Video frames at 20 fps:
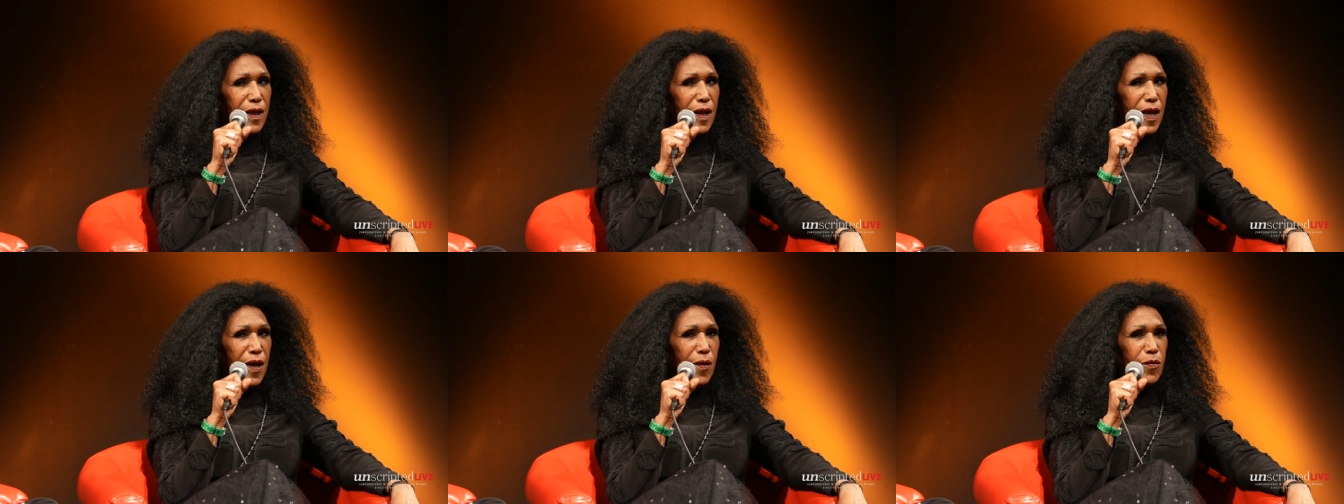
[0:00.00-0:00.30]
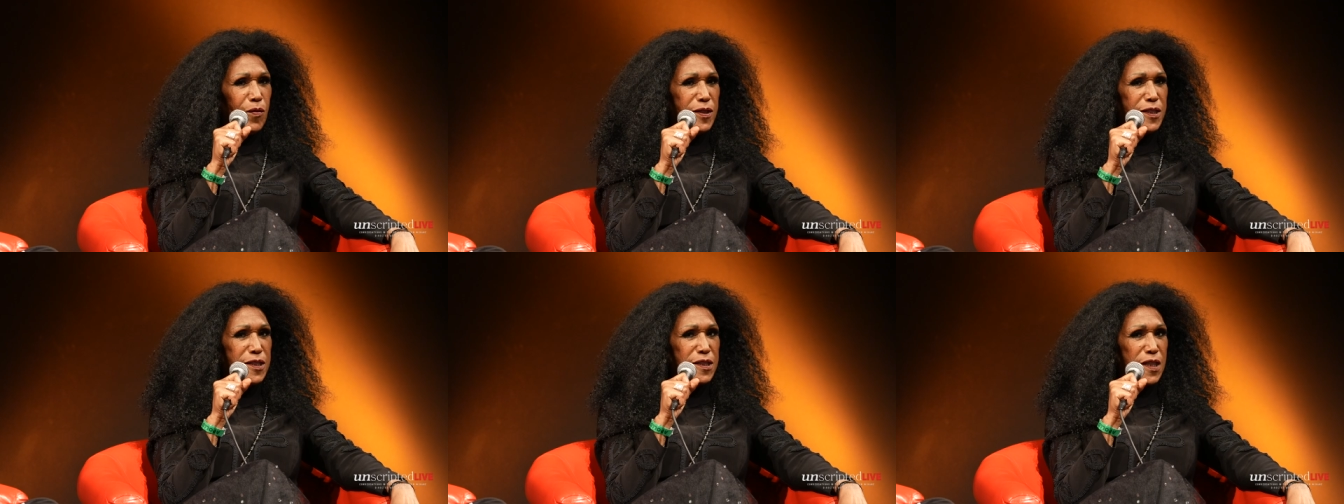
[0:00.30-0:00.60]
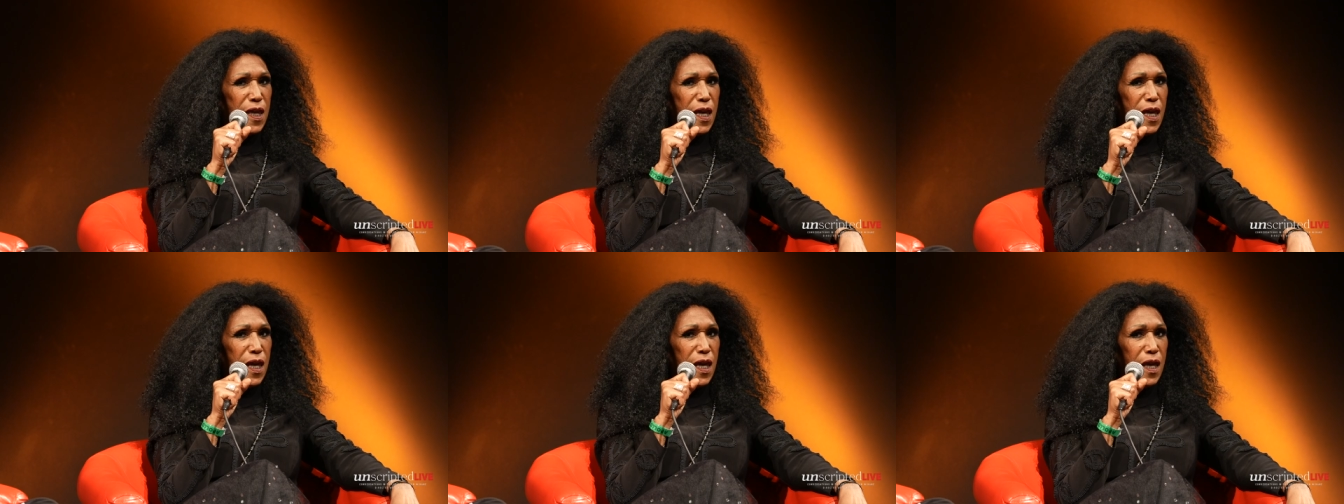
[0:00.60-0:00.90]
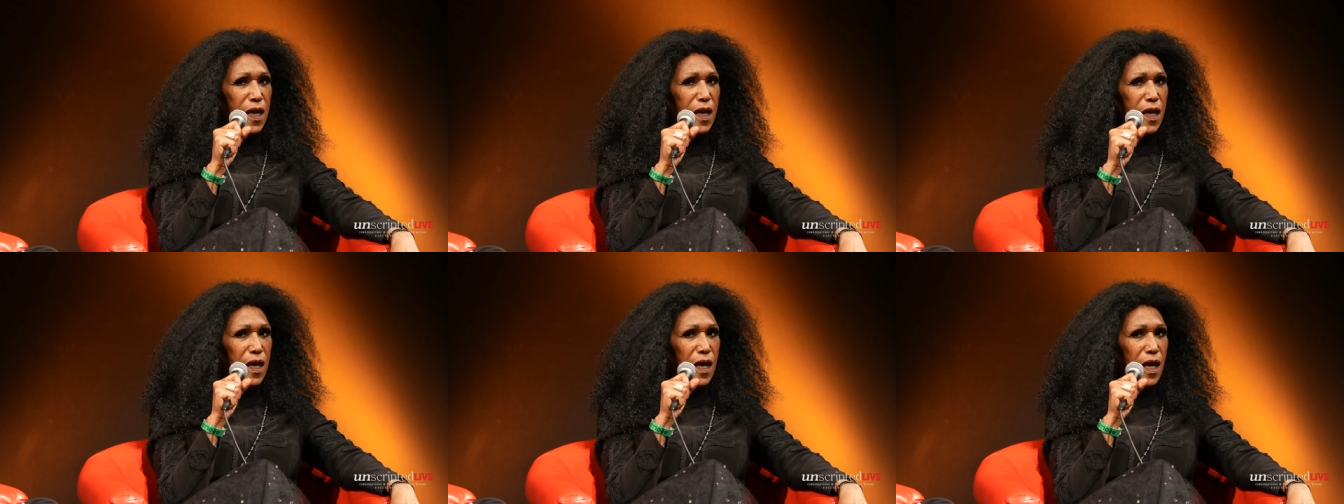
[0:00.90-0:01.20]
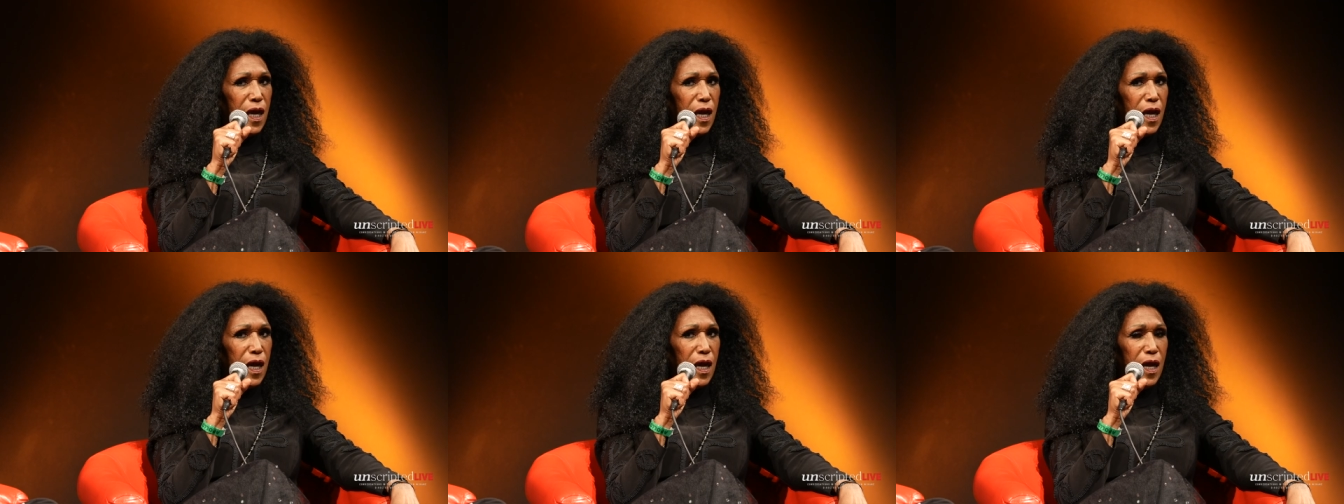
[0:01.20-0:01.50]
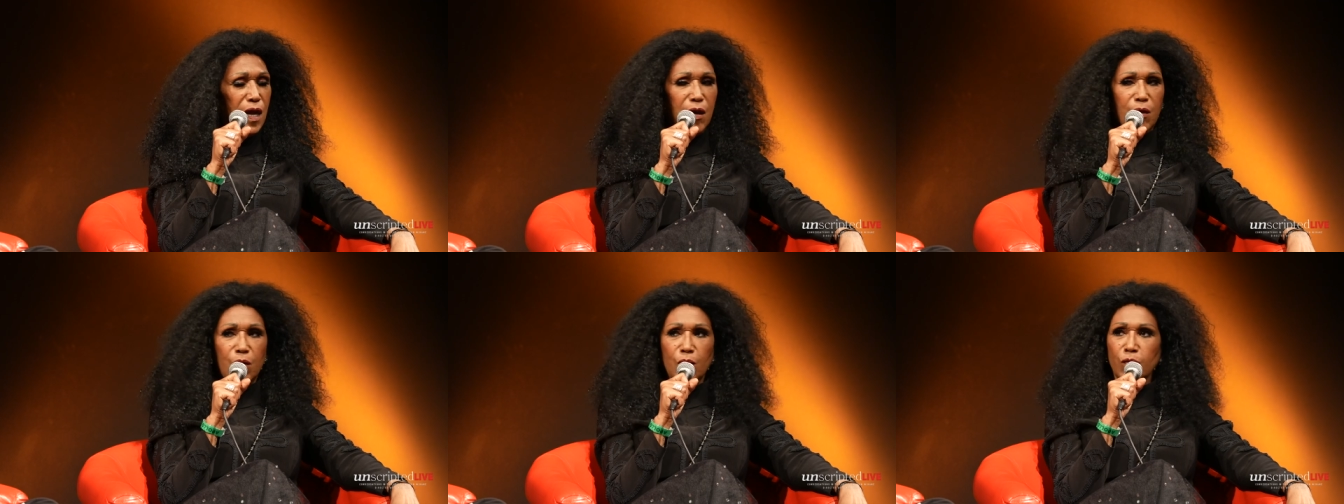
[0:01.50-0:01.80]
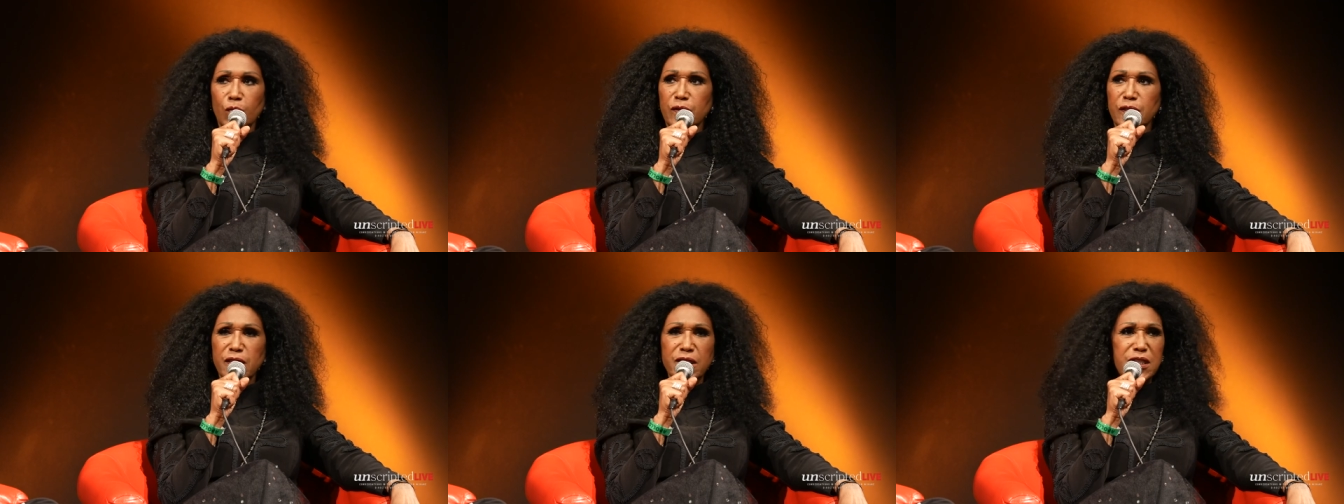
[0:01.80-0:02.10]
And we said, uh,
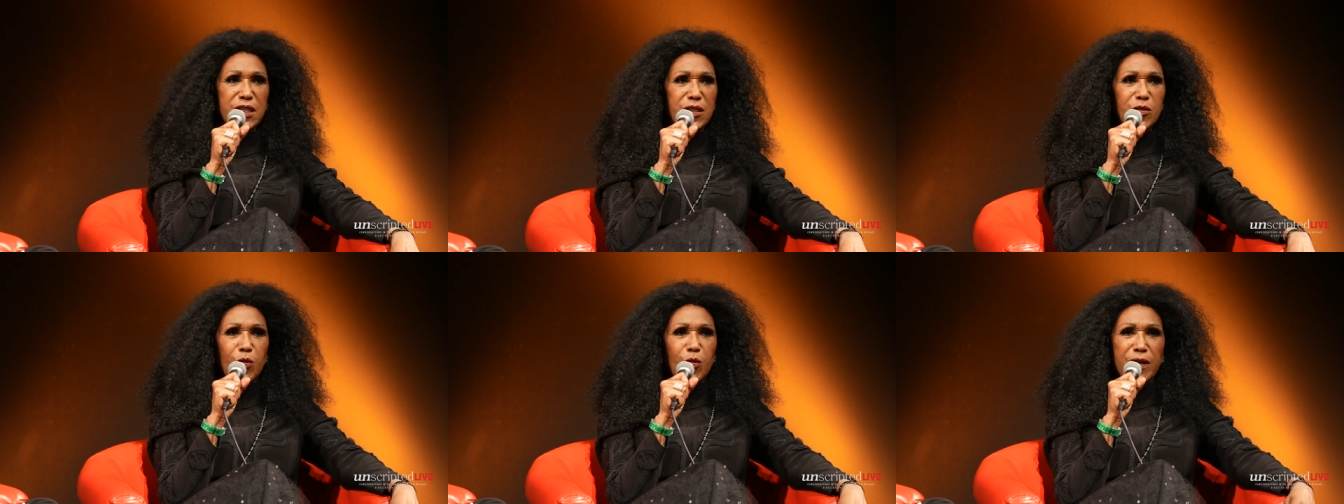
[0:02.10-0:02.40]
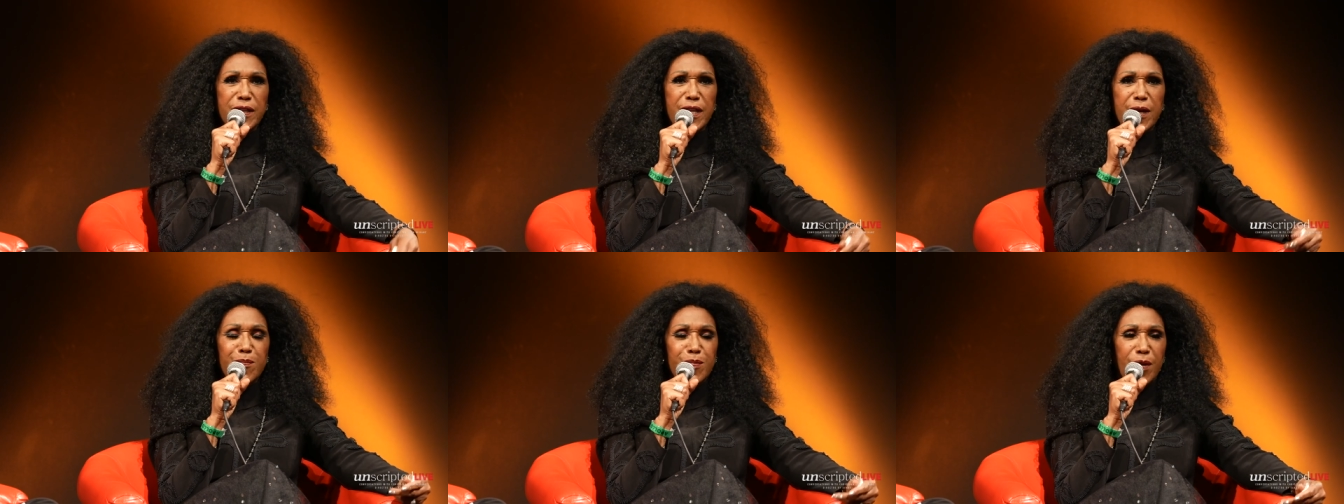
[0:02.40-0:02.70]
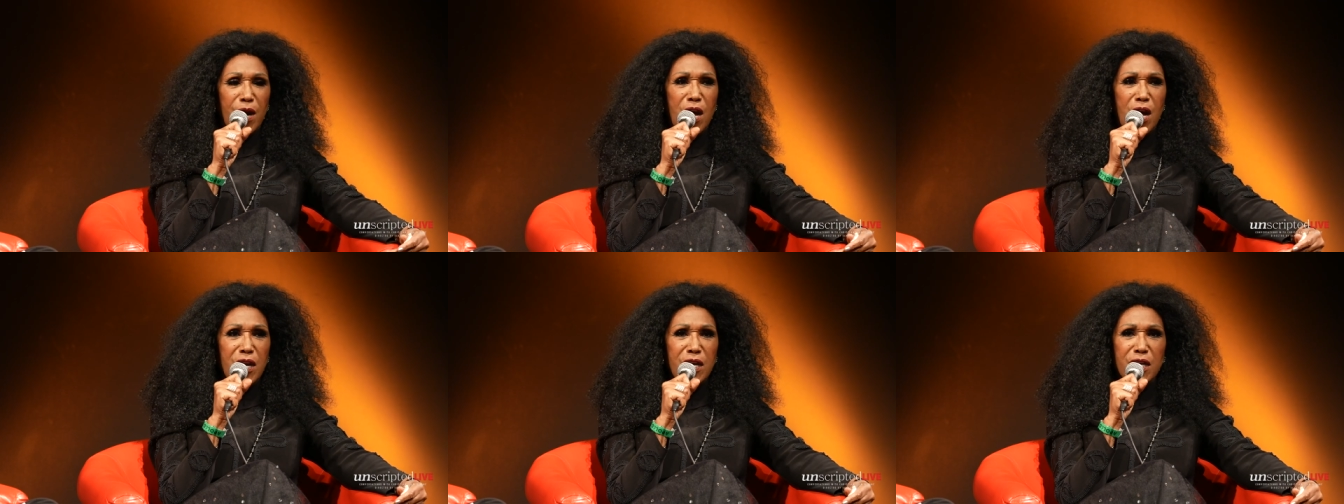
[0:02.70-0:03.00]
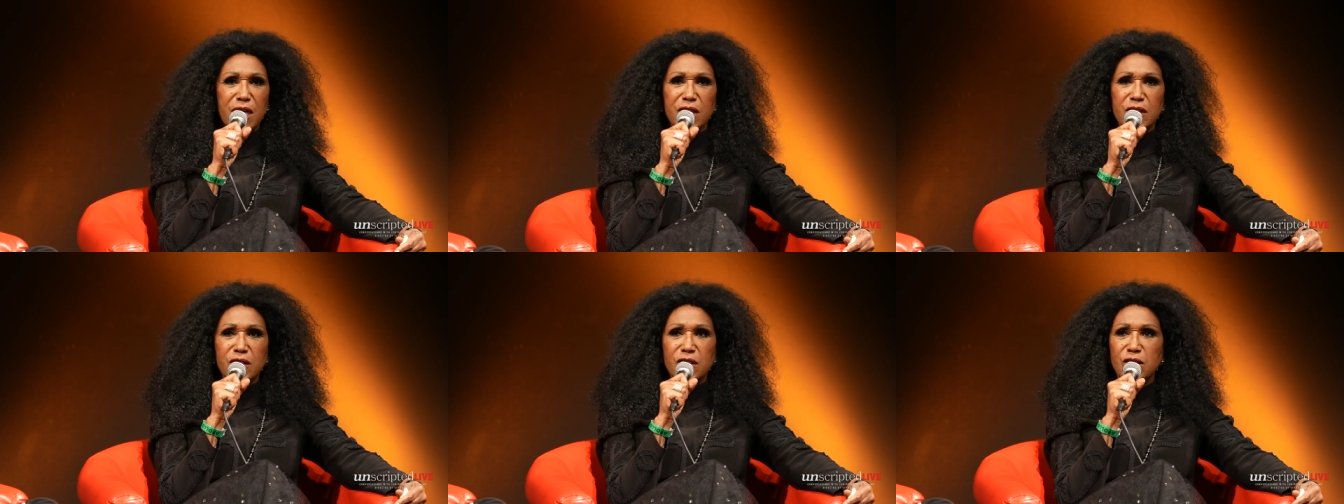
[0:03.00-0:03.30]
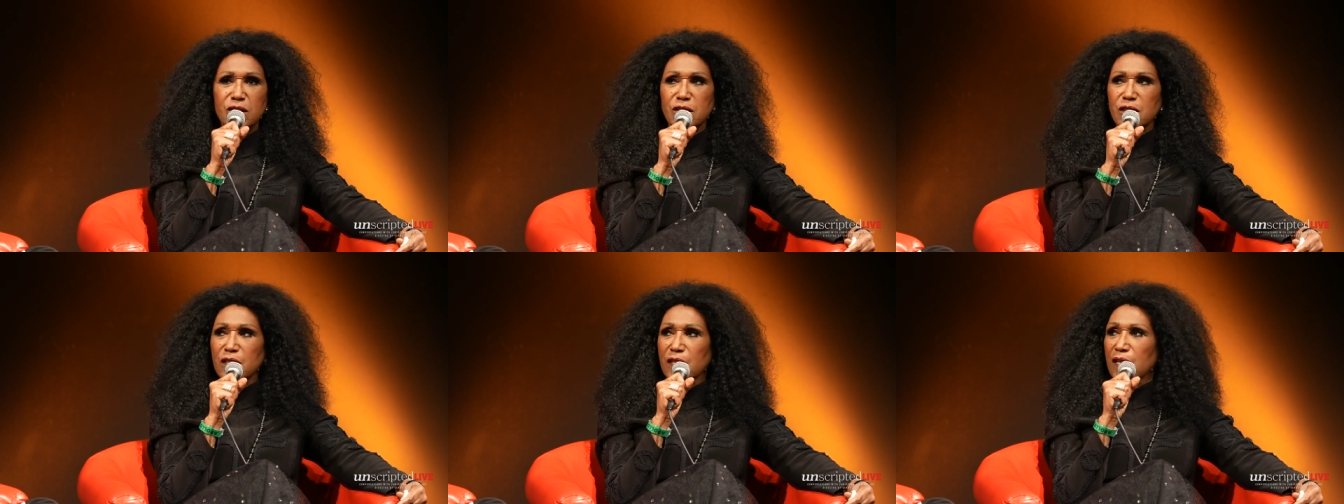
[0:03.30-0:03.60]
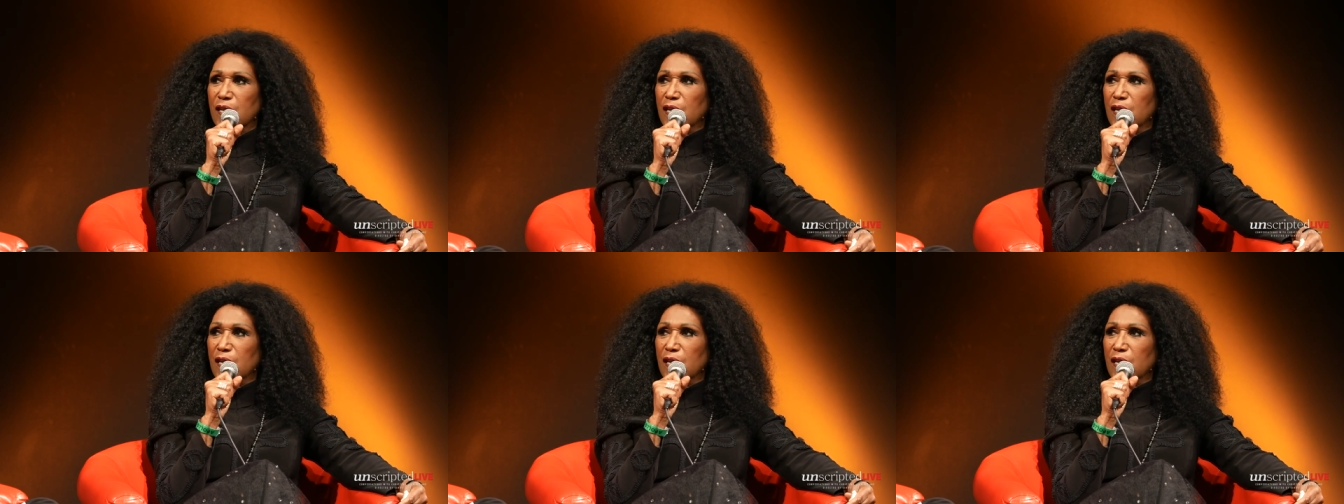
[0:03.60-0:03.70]
this is where they brought us.